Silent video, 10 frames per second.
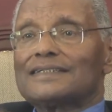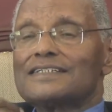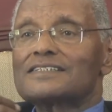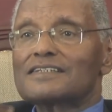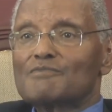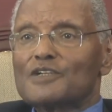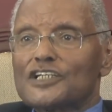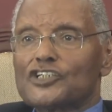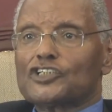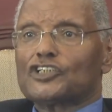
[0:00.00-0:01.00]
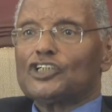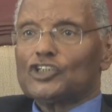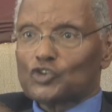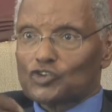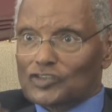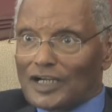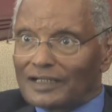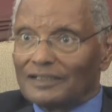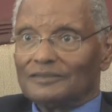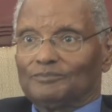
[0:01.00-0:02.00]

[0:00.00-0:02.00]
determination to struggle,